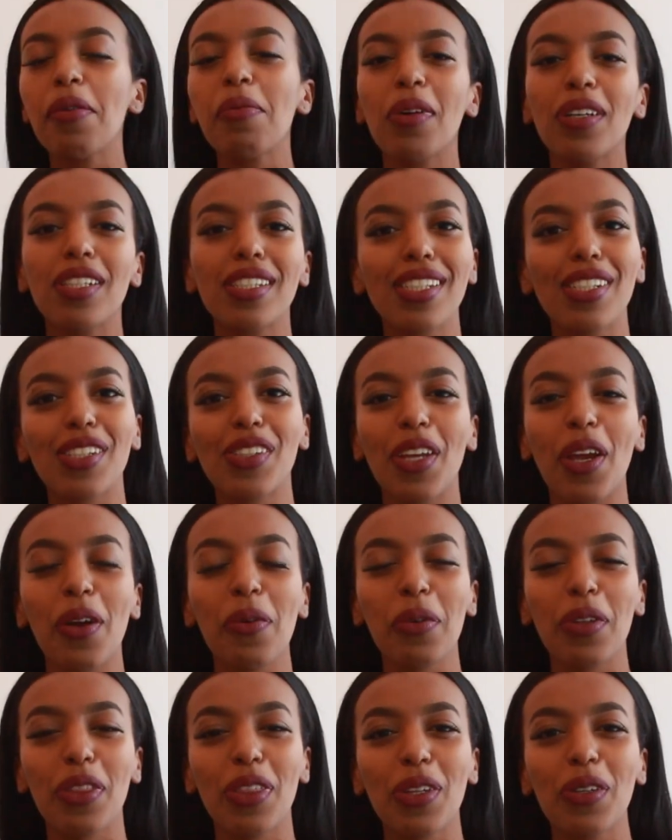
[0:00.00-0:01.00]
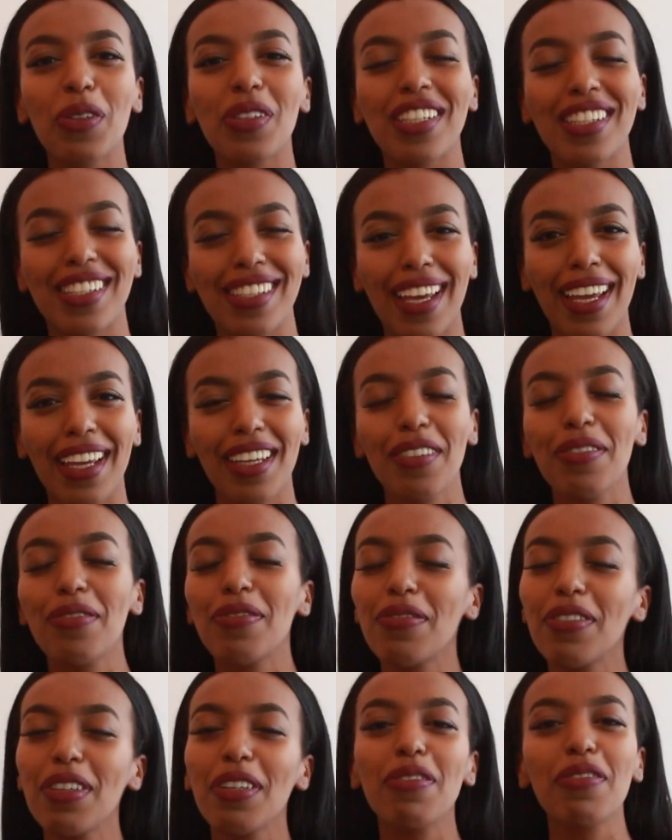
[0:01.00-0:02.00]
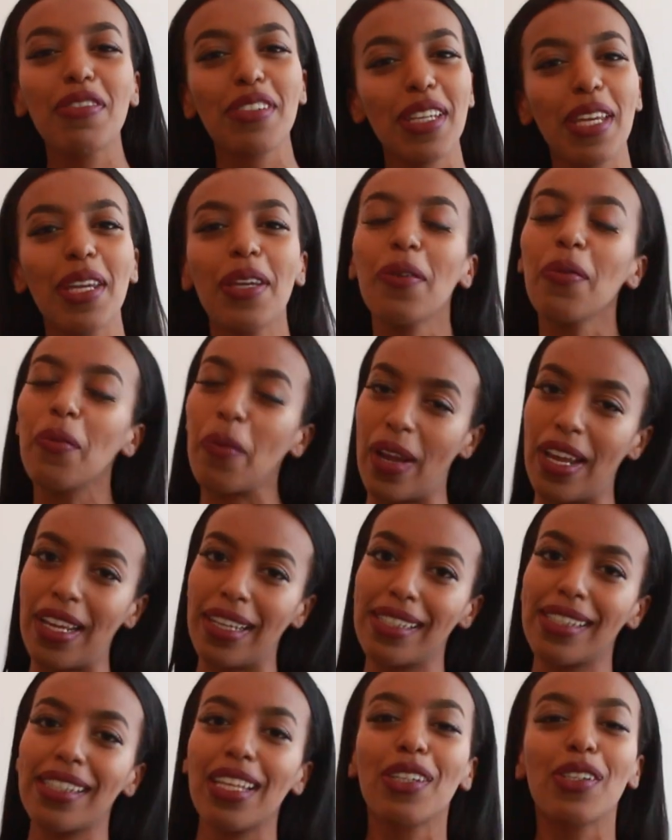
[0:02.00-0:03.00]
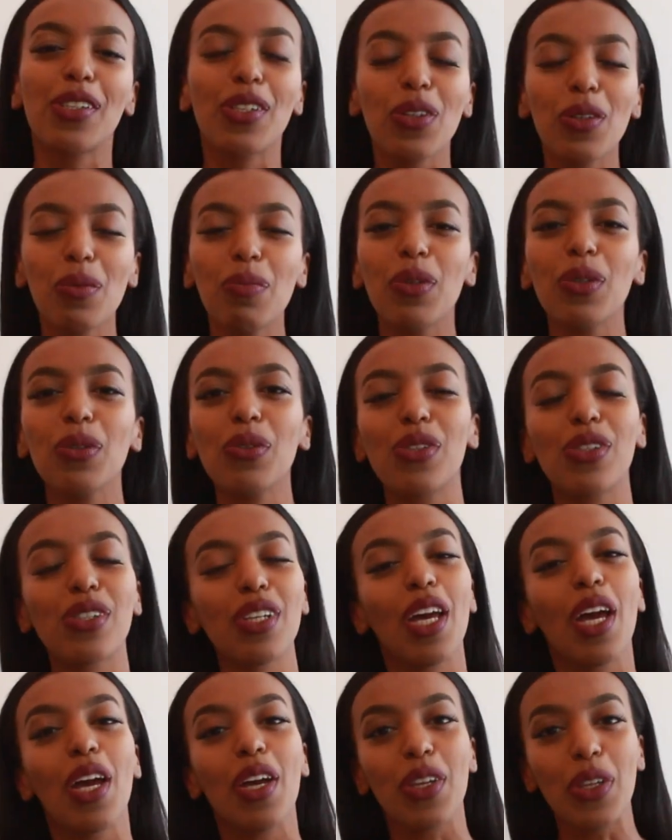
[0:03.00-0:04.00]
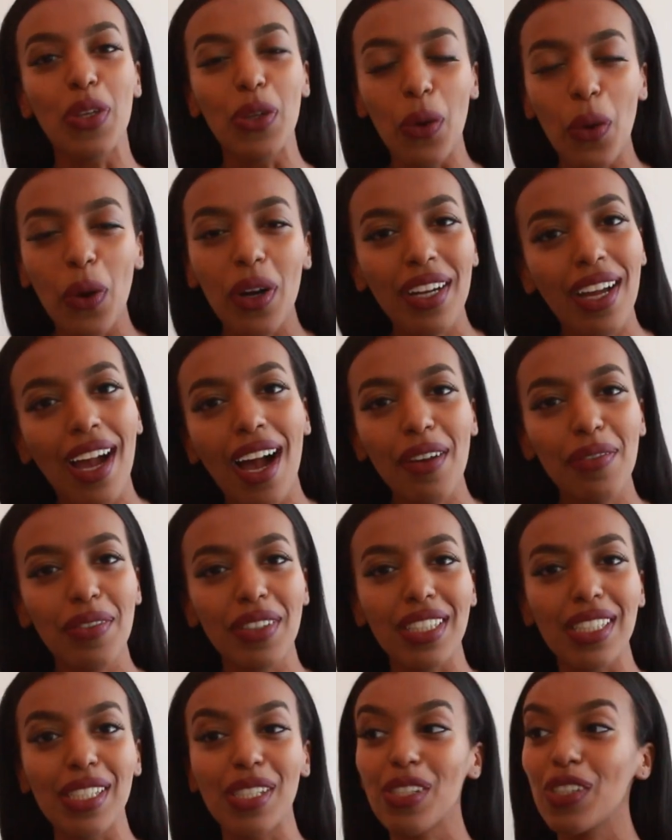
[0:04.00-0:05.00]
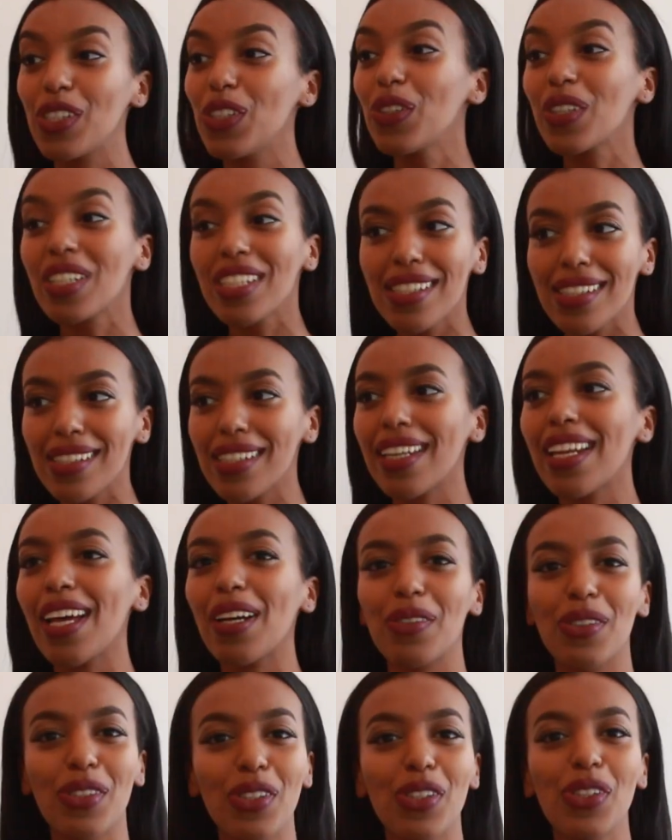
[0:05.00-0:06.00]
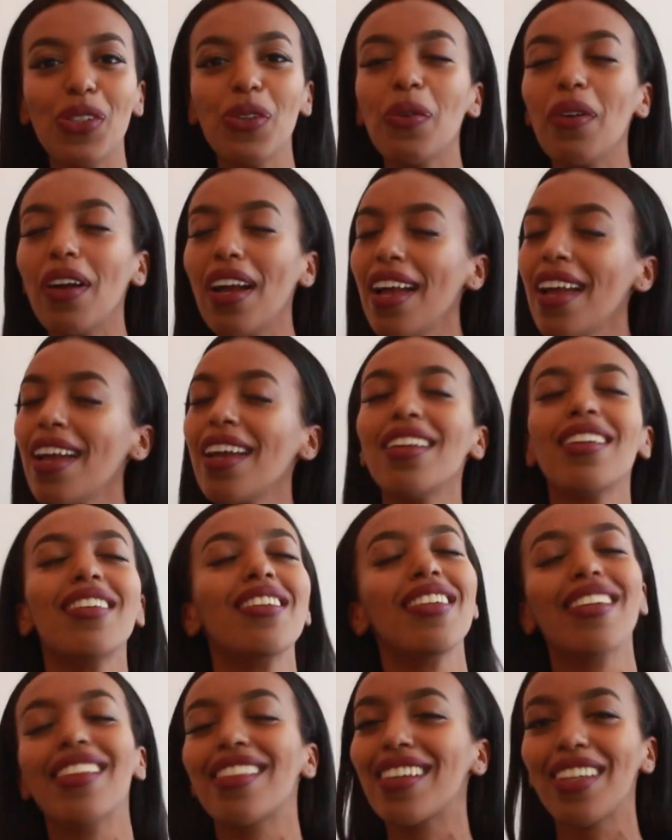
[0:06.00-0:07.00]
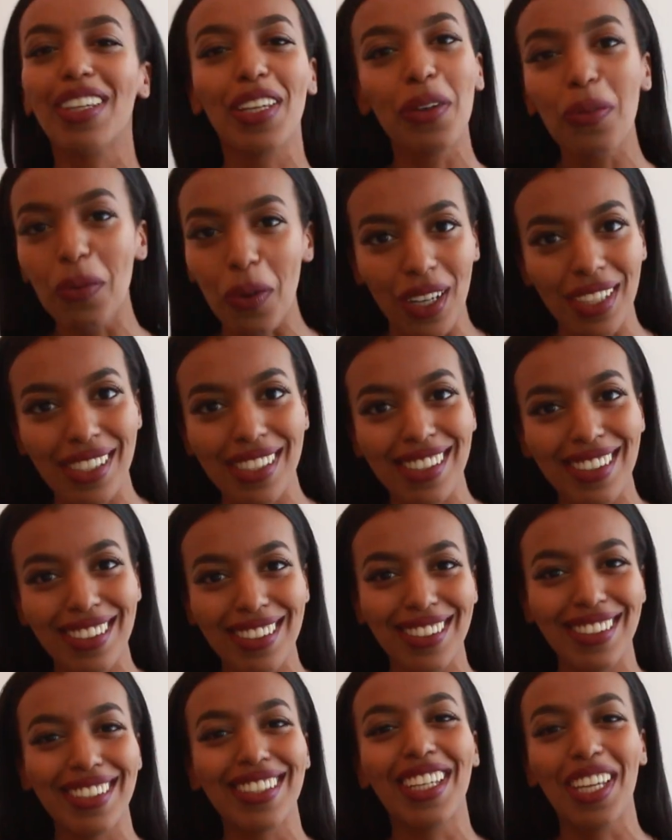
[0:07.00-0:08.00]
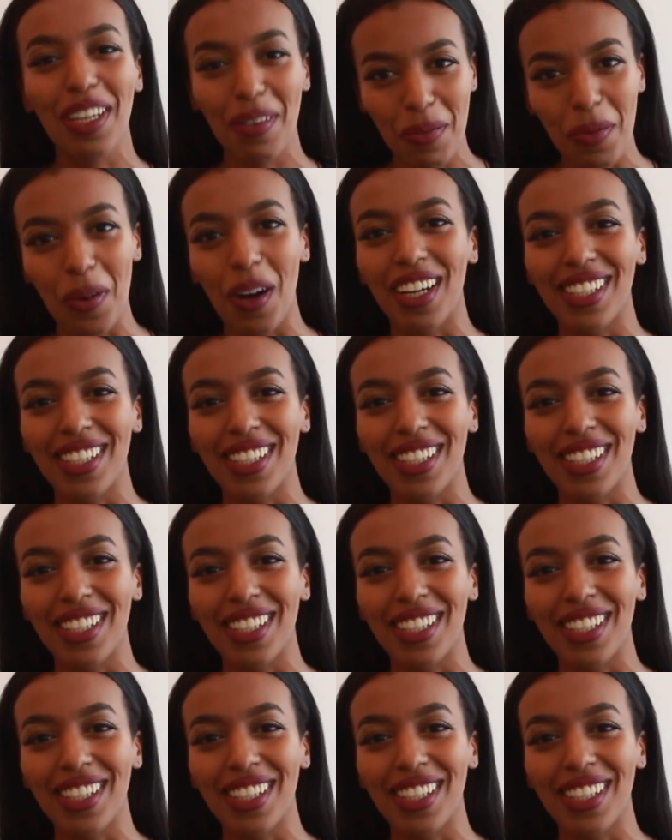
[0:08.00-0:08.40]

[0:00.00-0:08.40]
I want to share with you today fifteen ways to boost your confidence so you can set out to do anything you want. Keep